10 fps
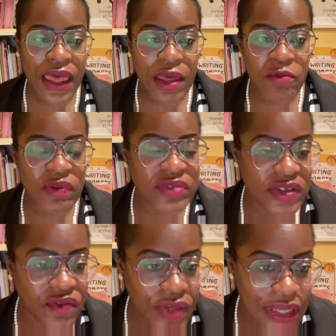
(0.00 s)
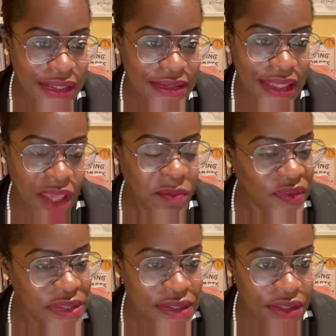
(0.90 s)
with different
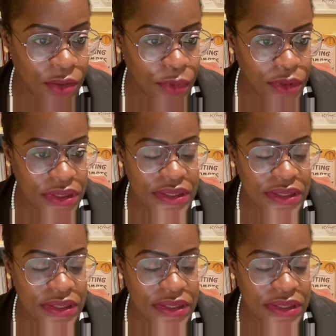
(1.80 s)
exams and so on.